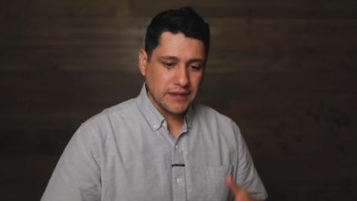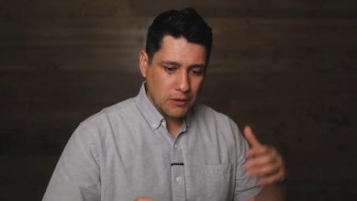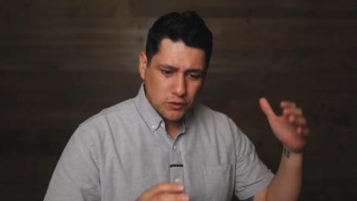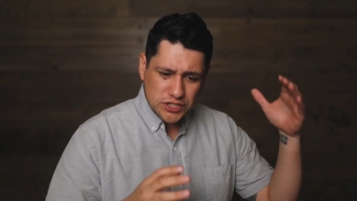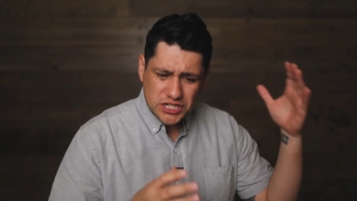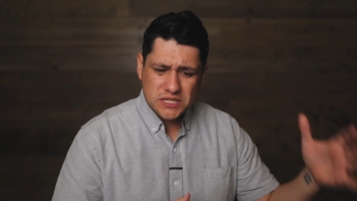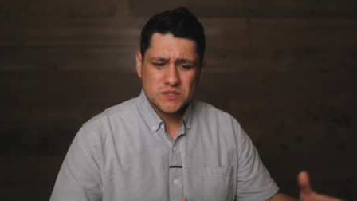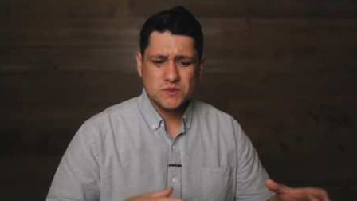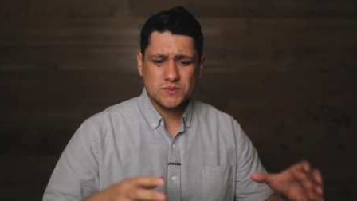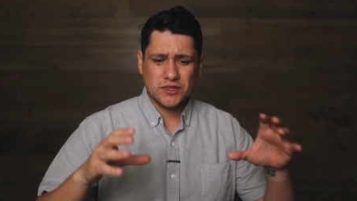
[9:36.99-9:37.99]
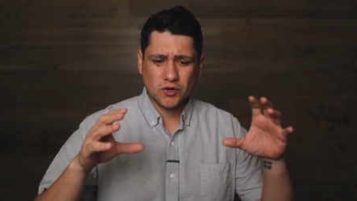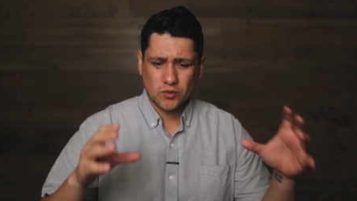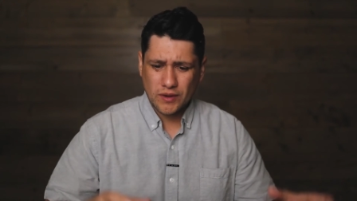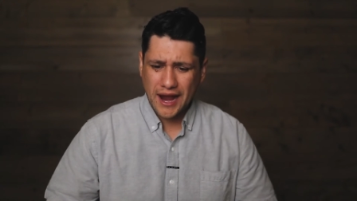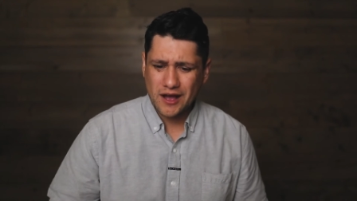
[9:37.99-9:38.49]
And when Jesus was with the
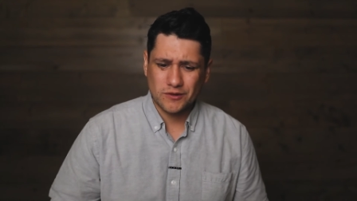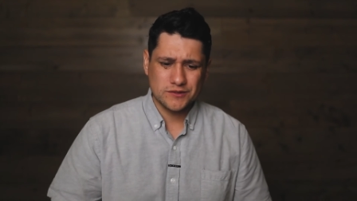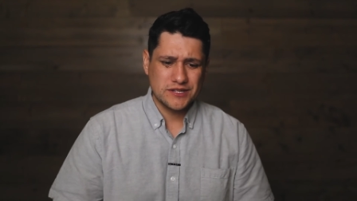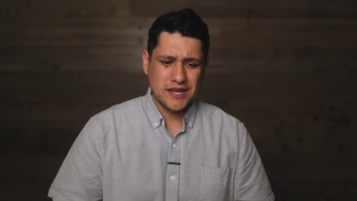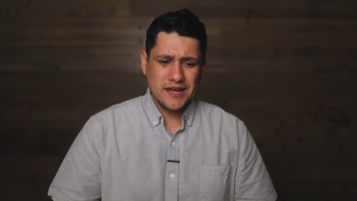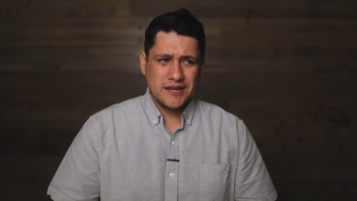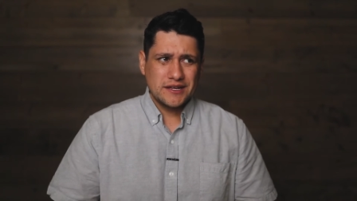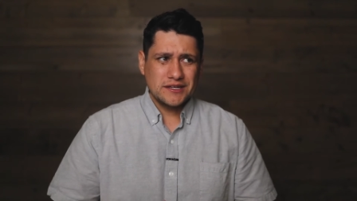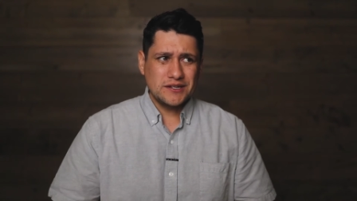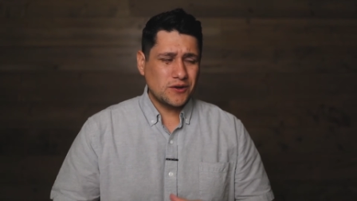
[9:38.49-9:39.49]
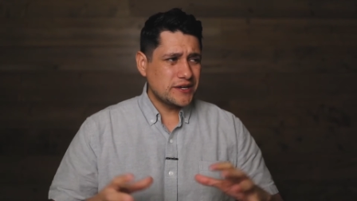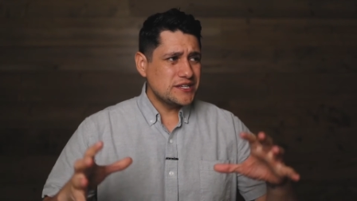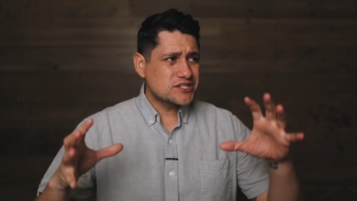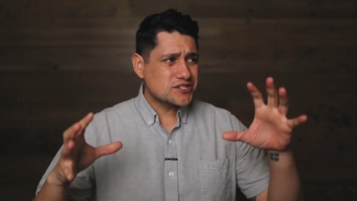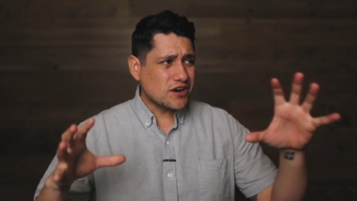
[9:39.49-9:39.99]
crowds,
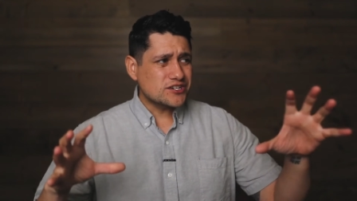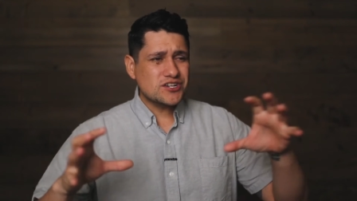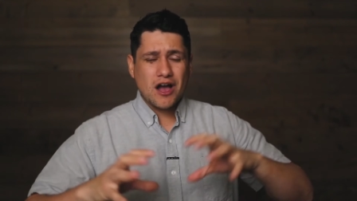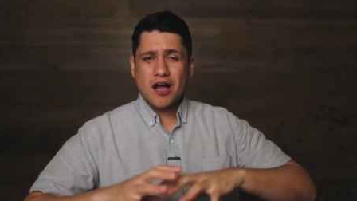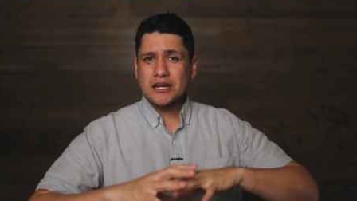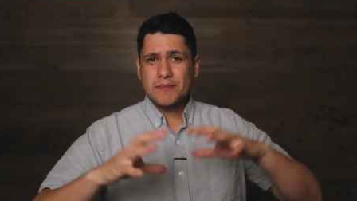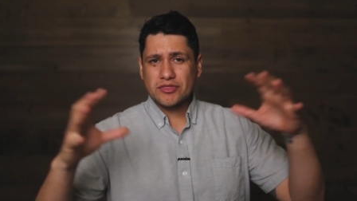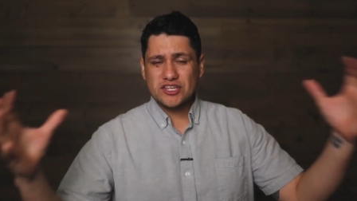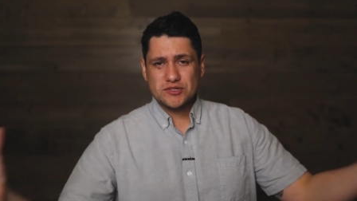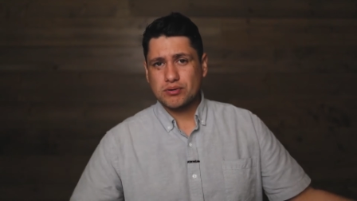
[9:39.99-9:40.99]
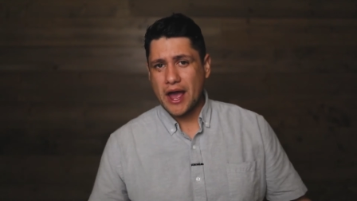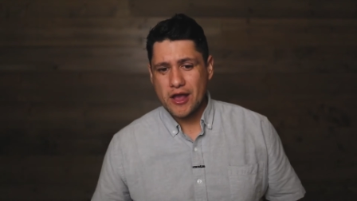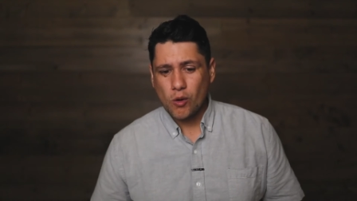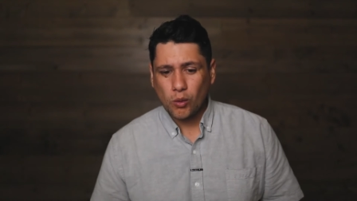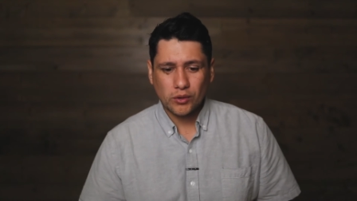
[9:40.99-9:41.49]
he starts talking about these
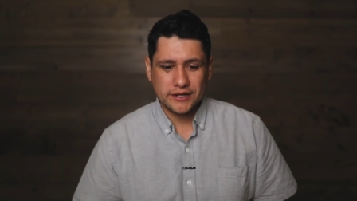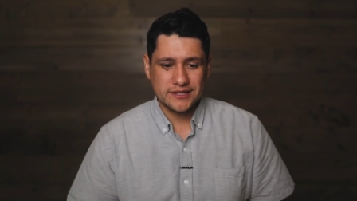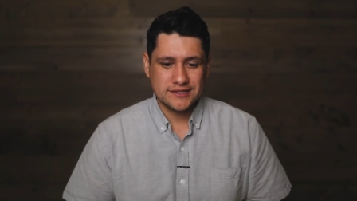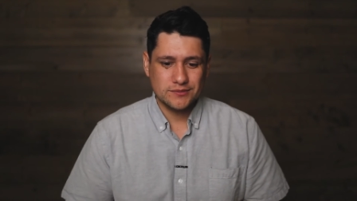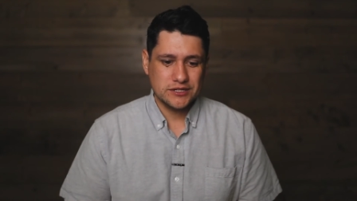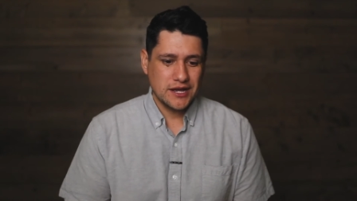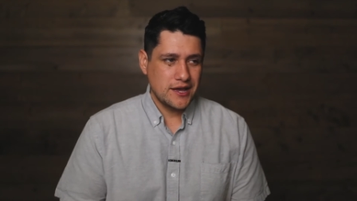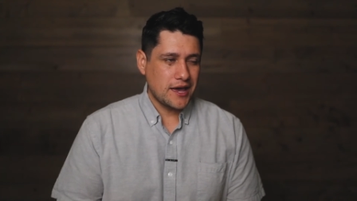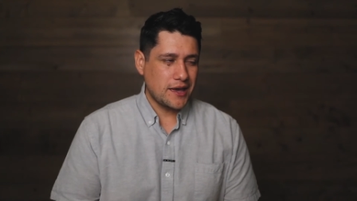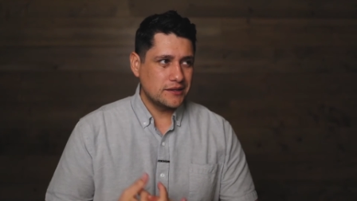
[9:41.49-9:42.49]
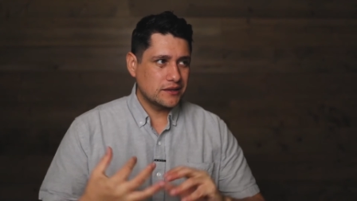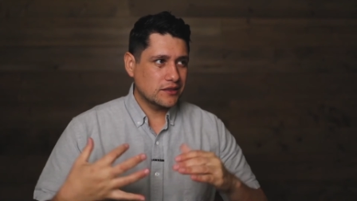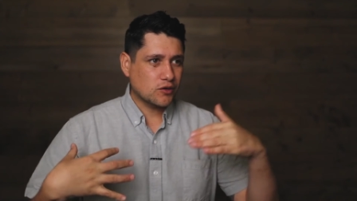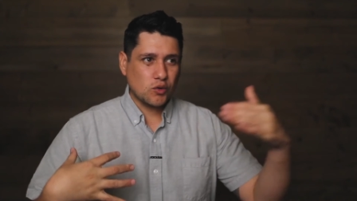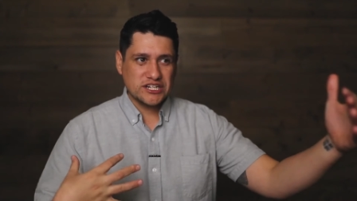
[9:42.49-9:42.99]
priorities, and
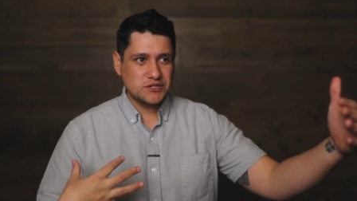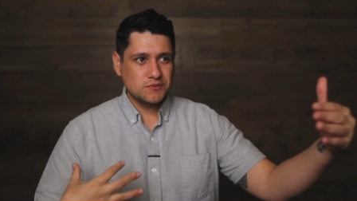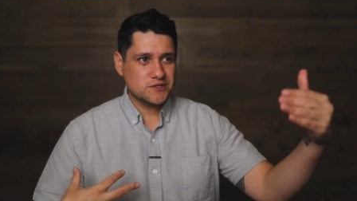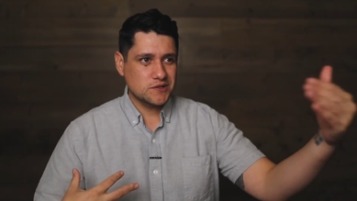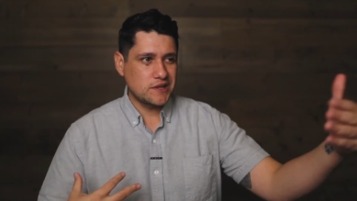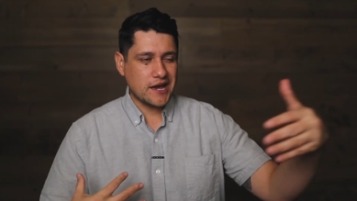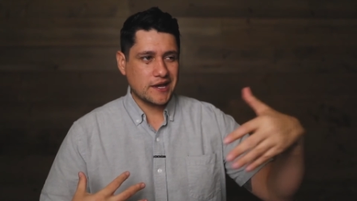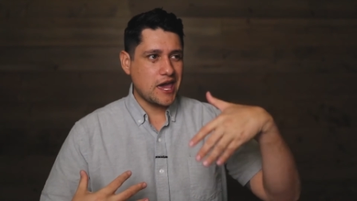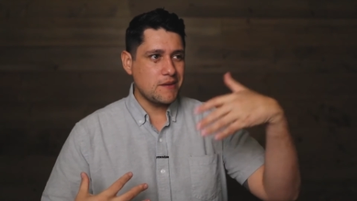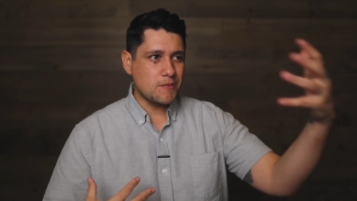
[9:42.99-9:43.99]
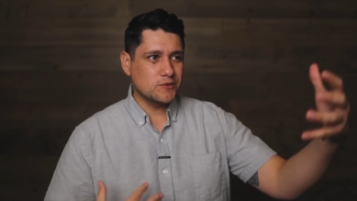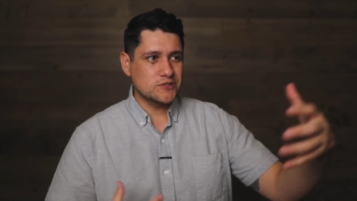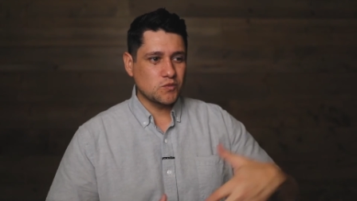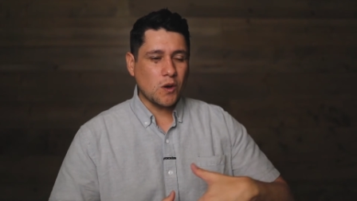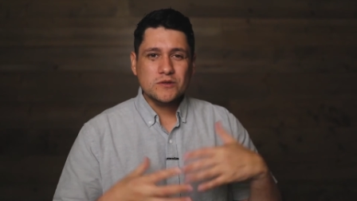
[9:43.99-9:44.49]
the question that came up
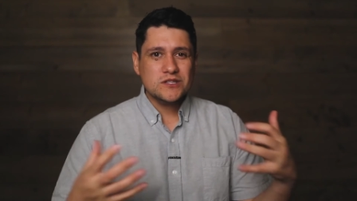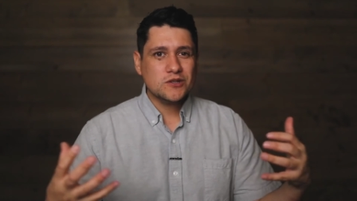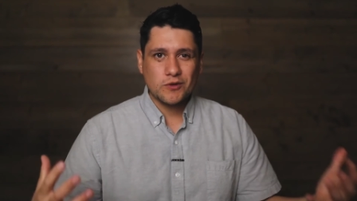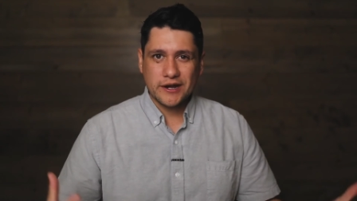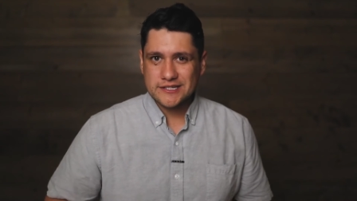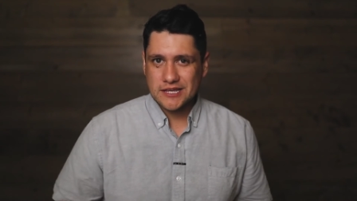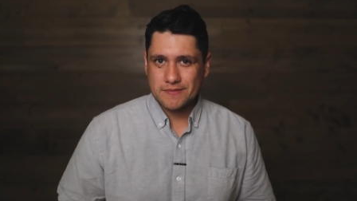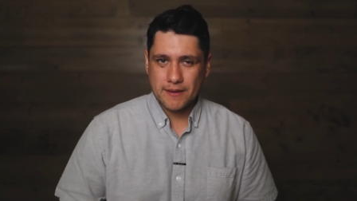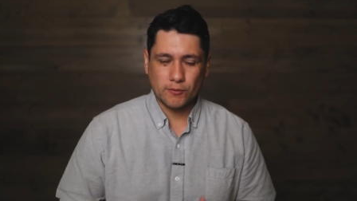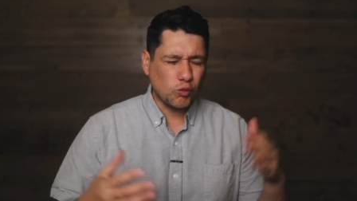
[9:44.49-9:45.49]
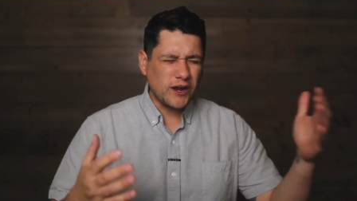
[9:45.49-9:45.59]
was, what was the greatest commandment?